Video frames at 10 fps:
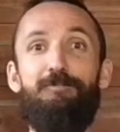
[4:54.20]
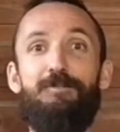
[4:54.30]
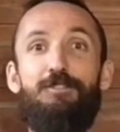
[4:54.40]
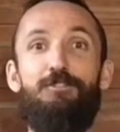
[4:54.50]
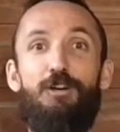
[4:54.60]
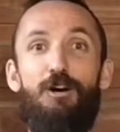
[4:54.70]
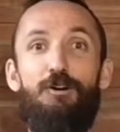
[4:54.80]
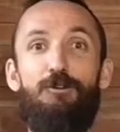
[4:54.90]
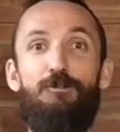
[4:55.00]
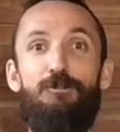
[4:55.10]

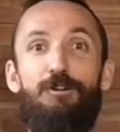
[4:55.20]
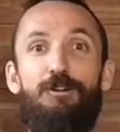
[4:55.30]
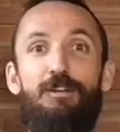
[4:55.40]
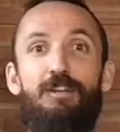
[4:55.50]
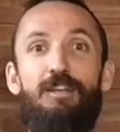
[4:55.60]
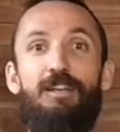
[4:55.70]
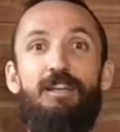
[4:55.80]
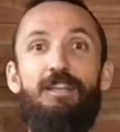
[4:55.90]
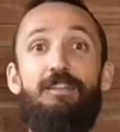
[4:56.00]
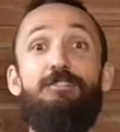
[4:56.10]
So
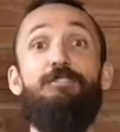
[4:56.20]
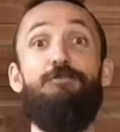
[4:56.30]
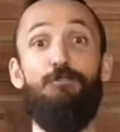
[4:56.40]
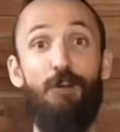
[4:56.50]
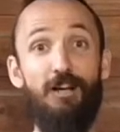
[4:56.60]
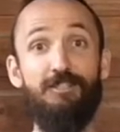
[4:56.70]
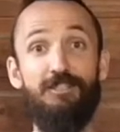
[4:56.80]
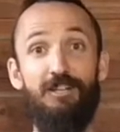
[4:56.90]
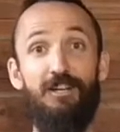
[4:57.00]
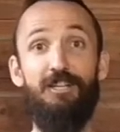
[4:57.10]
this is
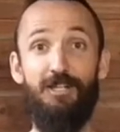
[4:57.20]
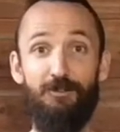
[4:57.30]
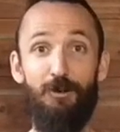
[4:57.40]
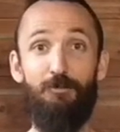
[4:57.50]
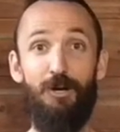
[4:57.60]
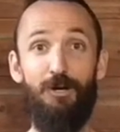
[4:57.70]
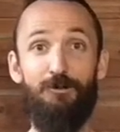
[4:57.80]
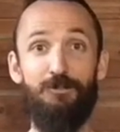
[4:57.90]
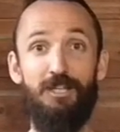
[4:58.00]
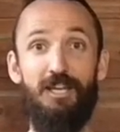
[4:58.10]
Virasana, hero
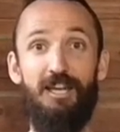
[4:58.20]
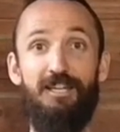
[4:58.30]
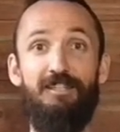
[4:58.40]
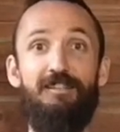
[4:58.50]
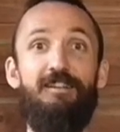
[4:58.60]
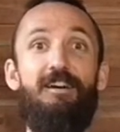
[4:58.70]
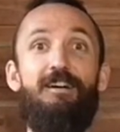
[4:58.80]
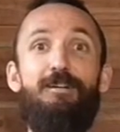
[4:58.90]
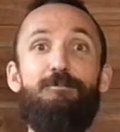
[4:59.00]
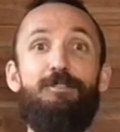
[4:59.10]
pose again,
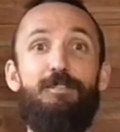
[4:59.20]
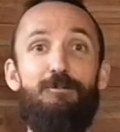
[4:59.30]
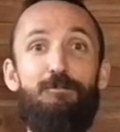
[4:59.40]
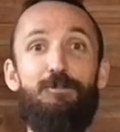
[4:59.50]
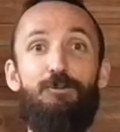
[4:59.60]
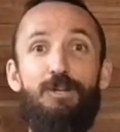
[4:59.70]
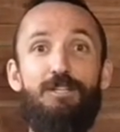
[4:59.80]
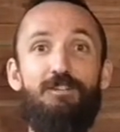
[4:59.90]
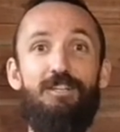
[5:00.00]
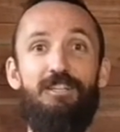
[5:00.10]
sitting between
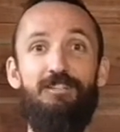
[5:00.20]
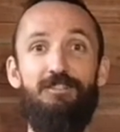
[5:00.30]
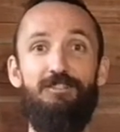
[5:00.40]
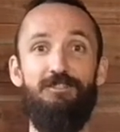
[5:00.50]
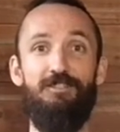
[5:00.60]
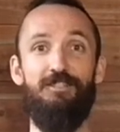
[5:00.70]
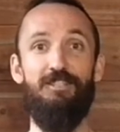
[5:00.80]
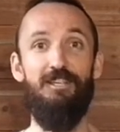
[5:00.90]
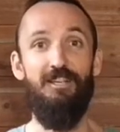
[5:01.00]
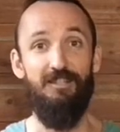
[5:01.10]
your heels.
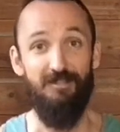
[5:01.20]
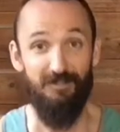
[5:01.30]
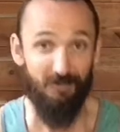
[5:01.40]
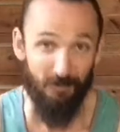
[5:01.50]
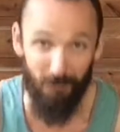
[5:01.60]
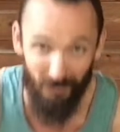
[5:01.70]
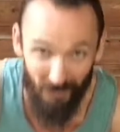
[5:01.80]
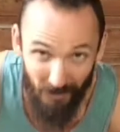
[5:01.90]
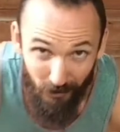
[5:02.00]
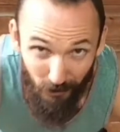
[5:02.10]
This is going to be
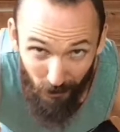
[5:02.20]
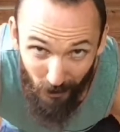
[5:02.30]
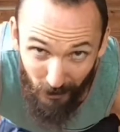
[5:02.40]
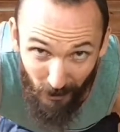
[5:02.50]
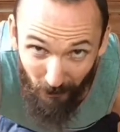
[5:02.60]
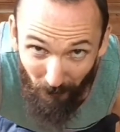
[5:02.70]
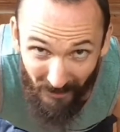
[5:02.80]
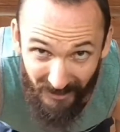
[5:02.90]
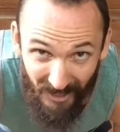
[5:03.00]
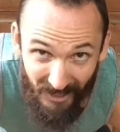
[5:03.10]
a good
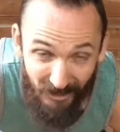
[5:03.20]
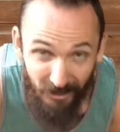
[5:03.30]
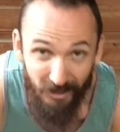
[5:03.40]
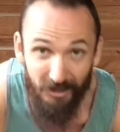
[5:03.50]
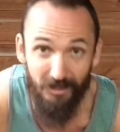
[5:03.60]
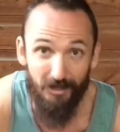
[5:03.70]
meditation